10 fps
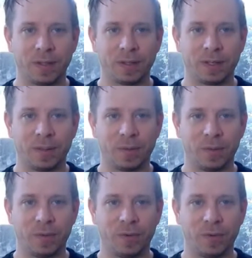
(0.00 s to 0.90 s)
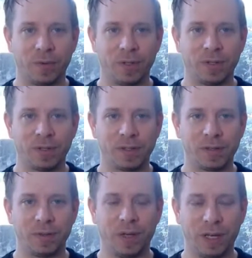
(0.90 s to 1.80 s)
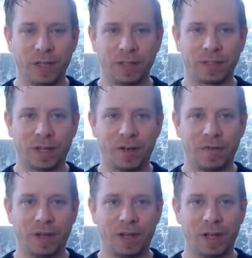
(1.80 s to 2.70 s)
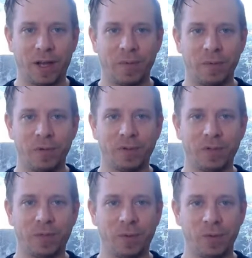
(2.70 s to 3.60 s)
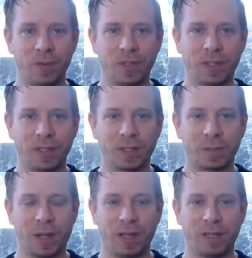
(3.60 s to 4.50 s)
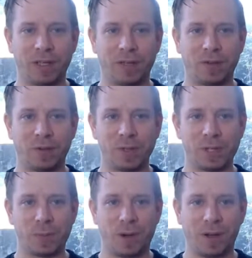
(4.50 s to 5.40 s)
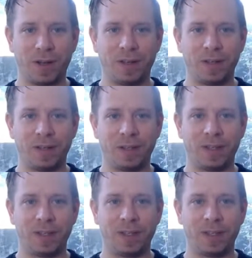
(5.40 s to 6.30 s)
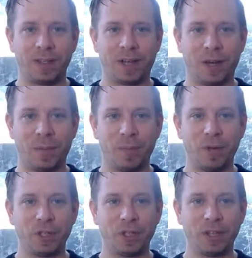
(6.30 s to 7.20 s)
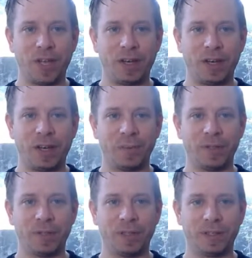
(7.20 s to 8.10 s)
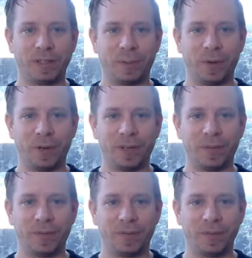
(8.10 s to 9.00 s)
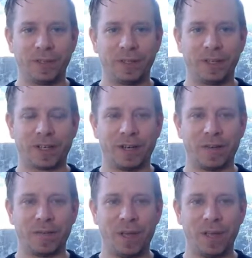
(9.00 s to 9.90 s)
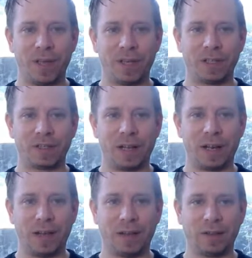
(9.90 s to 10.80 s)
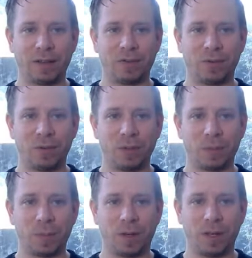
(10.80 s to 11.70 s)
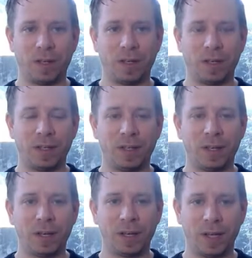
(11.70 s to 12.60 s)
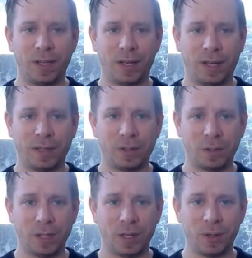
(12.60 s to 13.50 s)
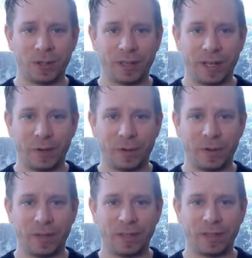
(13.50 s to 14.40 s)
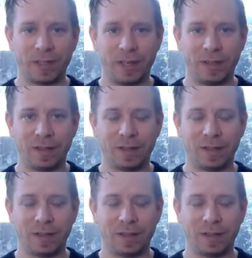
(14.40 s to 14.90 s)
Coming forwards, feeling this kind of like upwards force expanding through the spine, kind of pushing the head upwards in some way. But it's kind of making this length through the spine. And then as you tilt the tailbone underneath,